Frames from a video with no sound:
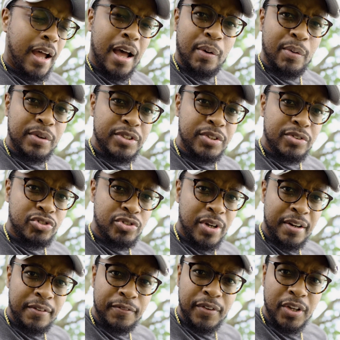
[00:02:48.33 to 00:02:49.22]
I was
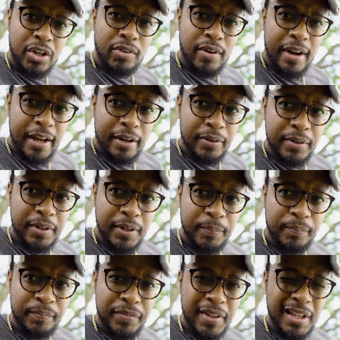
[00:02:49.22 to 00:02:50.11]
trying to figure out,
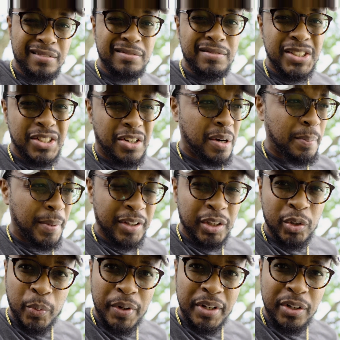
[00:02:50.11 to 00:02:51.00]
and sorry
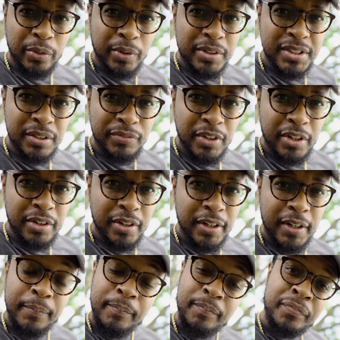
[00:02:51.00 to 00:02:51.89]
about the wind noise if you
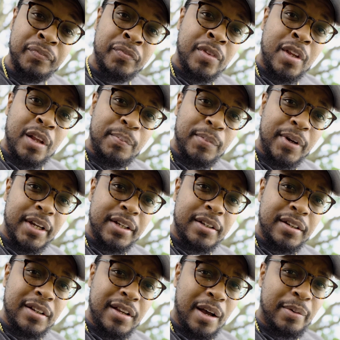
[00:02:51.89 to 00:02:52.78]
hear it,
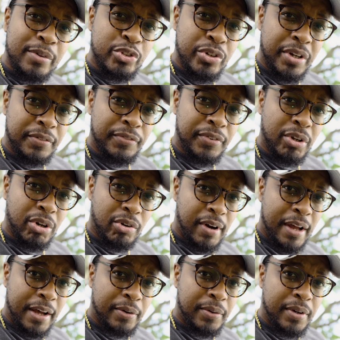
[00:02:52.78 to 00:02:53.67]
but I was trying to
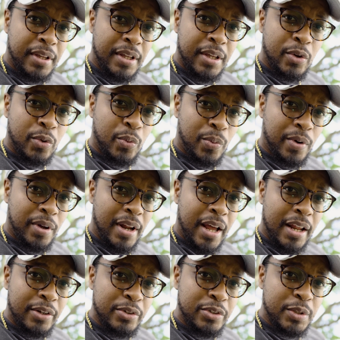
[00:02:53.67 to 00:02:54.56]
figure out, will
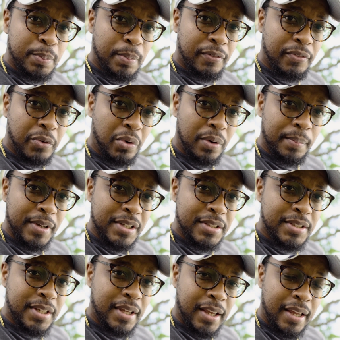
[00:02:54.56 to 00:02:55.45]
I lose
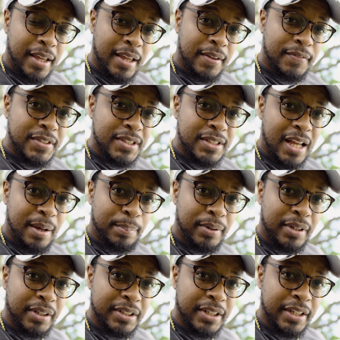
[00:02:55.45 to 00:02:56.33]
performance if it's not
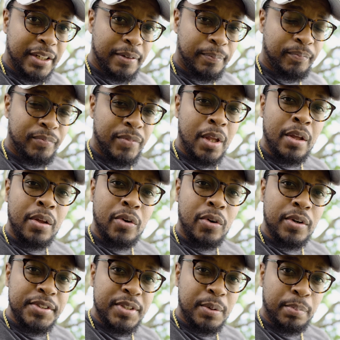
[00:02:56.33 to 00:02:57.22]
plugged in?
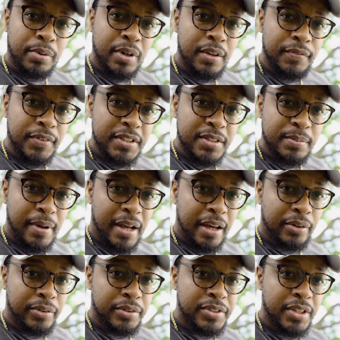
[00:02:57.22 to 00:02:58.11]
On some previous
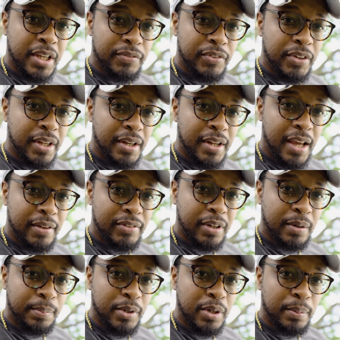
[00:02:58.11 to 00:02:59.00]
models, if you didn't have
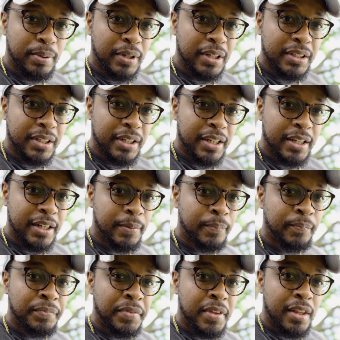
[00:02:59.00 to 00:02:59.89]
the computer plugged
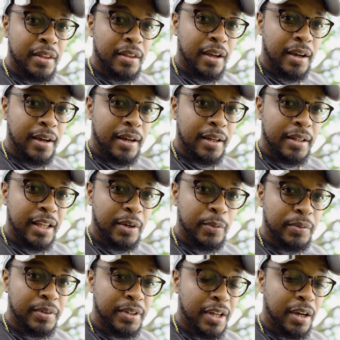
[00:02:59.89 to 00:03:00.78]
in,
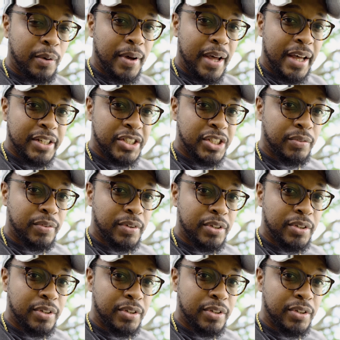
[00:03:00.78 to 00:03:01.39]
they would actually